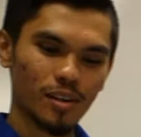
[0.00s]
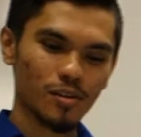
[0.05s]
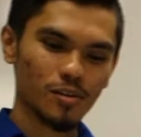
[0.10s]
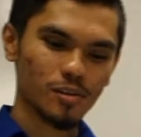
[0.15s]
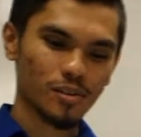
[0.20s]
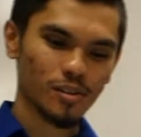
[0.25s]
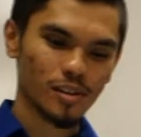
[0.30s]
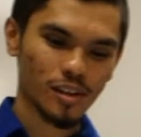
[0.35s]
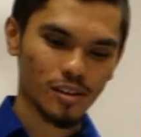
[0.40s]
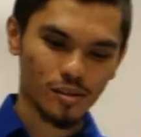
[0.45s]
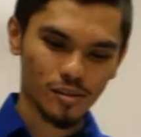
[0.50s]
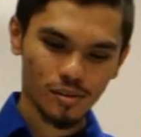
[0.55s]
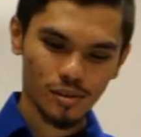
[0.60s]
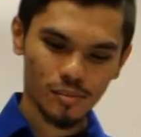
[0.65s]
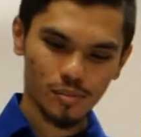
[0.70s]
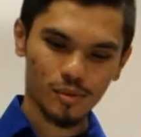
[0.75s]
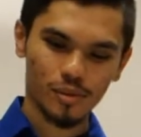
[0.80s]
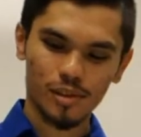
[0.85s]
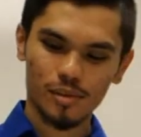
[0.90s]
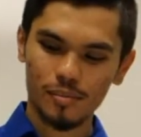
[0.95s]
usually like
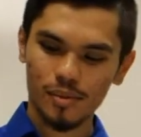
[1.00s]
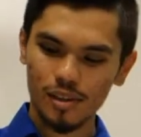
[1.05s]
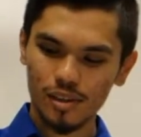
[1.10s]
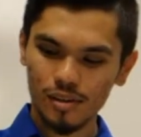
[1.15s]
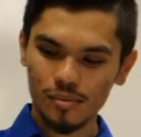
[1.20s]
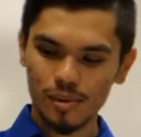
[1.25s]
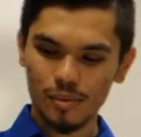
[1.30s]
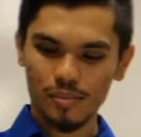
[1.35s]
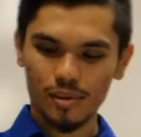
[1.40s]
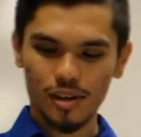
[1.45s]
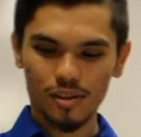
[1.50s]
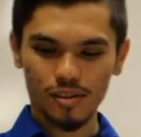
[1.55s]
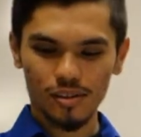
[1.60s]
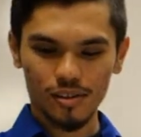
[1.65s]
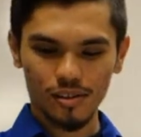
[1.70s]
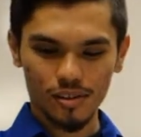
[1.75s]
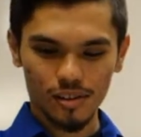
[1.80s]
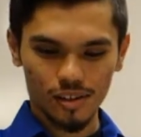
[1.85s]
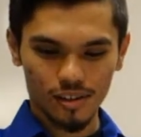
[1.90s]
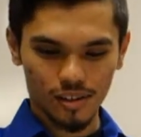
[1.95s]
doing when I begin my
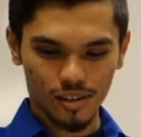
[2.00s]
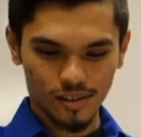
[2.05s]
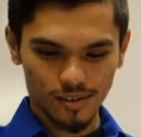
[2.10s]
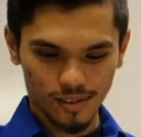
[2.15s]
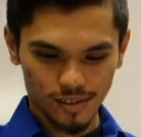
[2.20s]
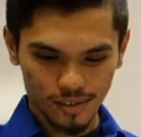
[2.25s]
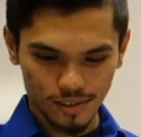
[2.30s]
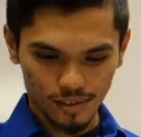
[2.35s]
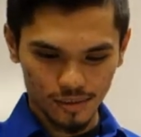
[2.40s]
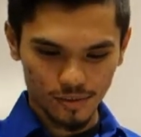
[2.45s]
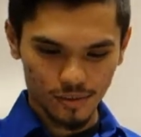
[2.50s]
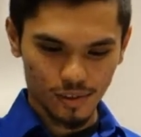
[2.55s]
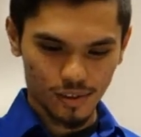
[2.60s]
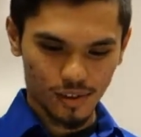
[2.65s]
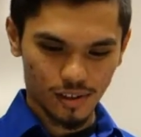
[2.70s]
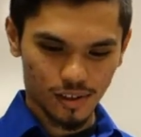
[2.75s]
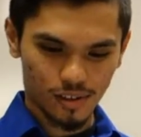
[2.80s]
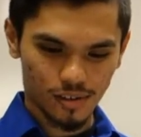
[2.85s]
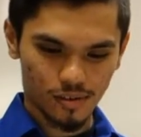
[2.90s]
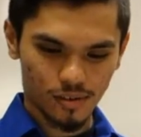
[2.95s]
process is I start off
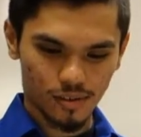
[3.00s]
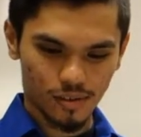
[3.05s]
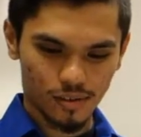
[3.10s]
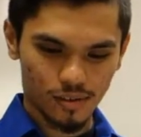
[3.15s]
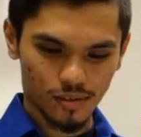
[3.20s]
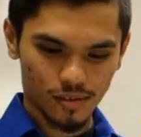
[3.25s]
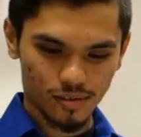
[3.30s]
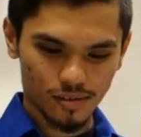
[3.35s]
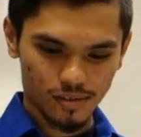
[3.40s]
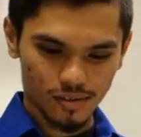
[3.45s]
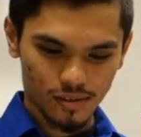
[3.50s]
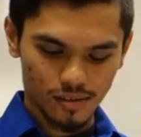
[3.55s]
with a circle,